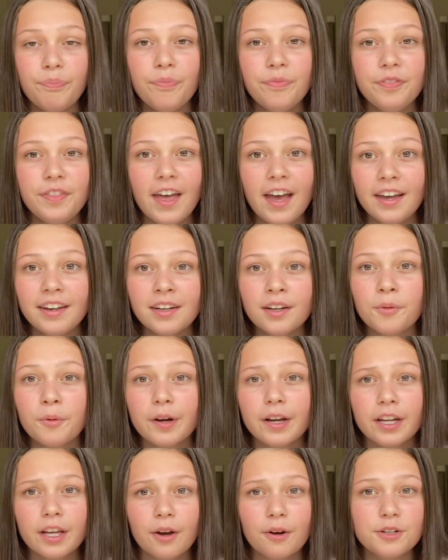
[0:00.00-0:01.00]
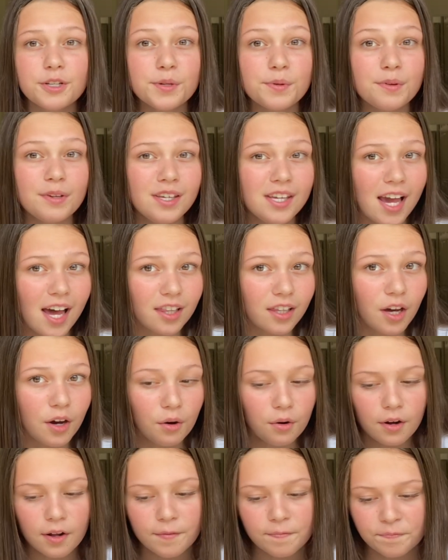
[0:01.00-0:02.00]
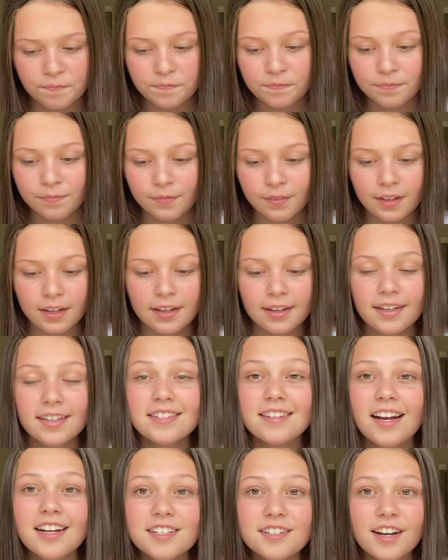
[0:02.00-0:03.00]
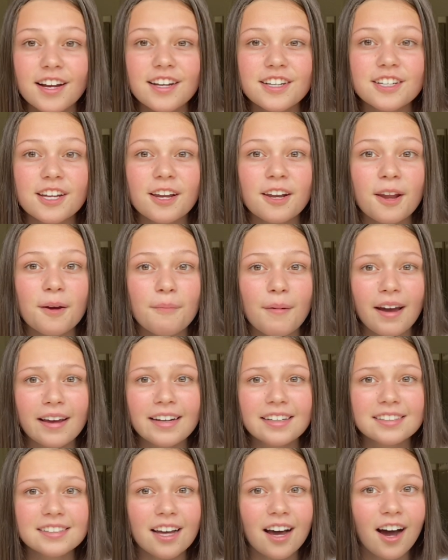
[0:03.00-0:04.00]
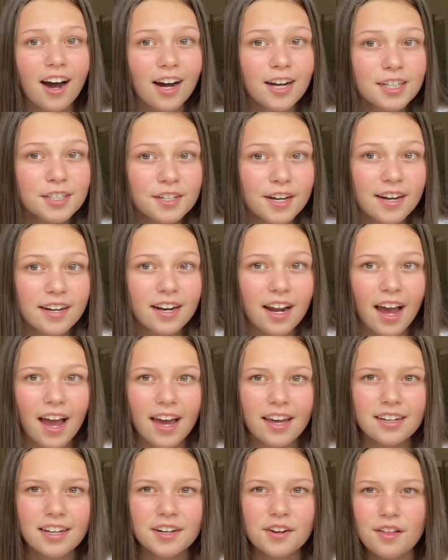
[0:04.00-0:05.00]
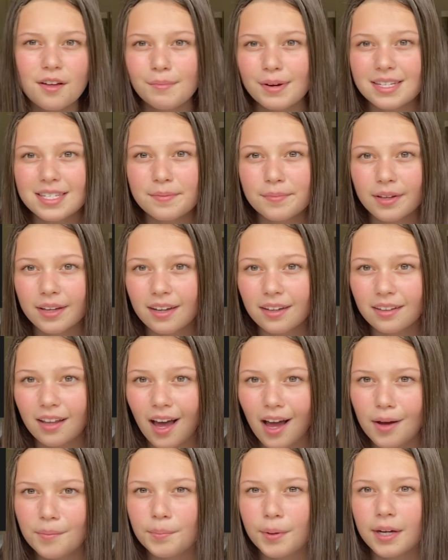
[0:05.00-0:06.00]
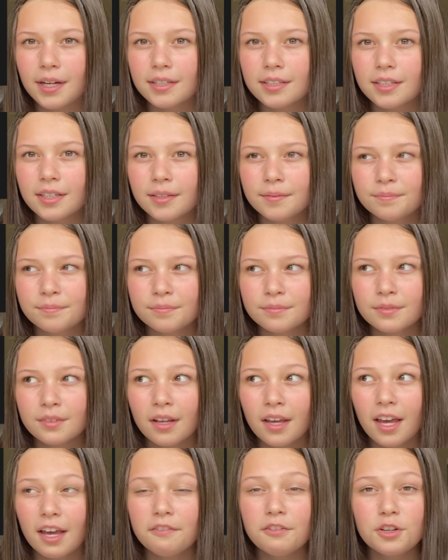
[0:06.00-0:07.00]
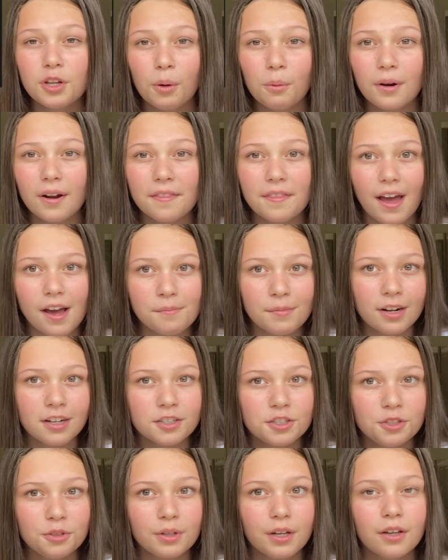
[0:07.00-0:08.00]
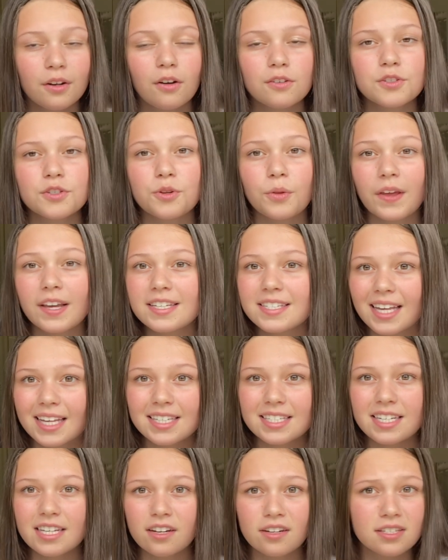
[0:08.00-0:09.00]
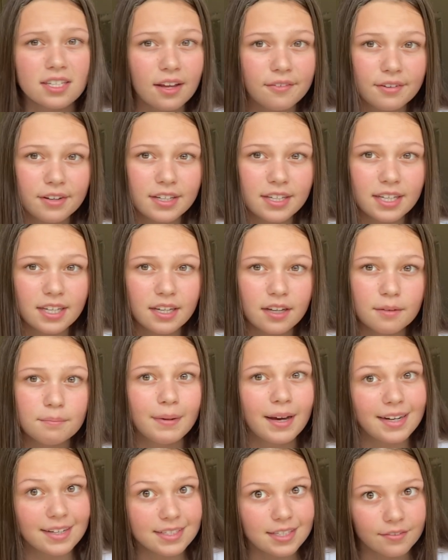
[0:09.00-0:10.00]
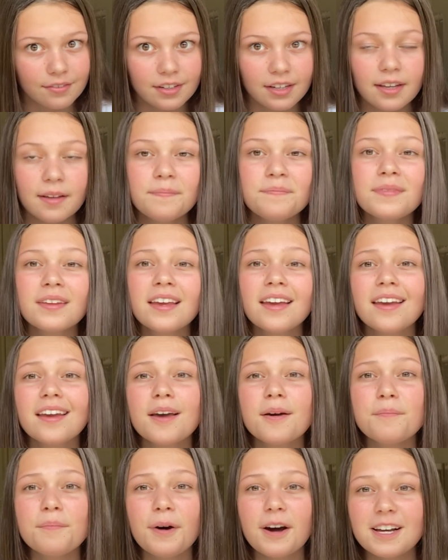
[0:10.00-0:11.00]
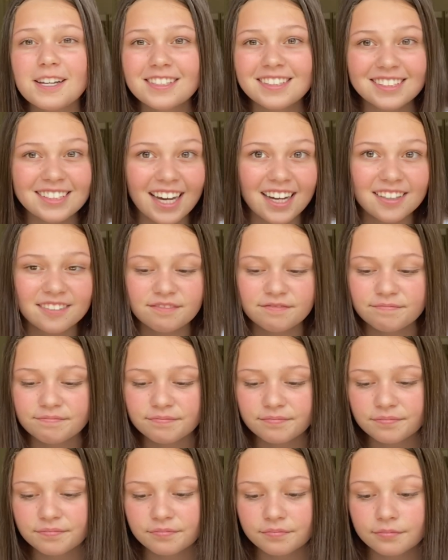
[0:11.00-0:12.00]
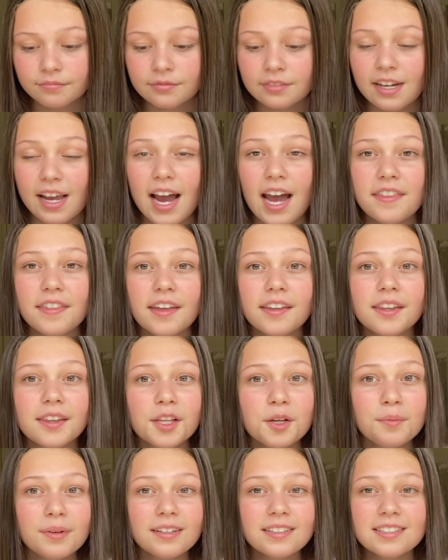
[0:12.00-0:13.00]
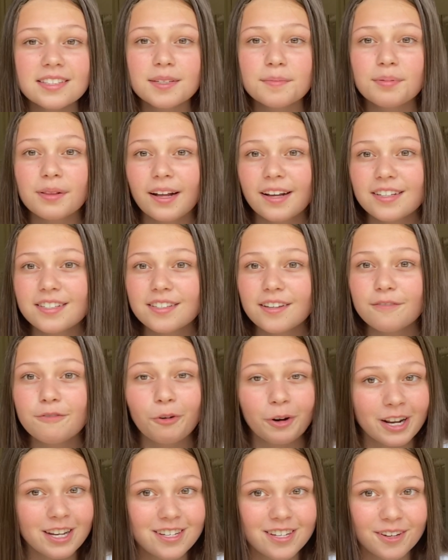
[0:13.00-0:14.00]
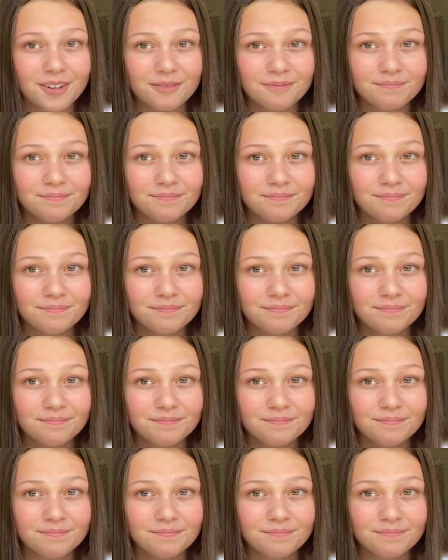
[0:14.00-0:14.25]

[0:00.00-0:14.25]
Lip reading: Then we're gonna go to yellow, saturation minus 100, and I know that might seem like a lot, but if you don't want it that much, you can also do like 60 or 70, minus 70, but yeah. And then luminance plus 42.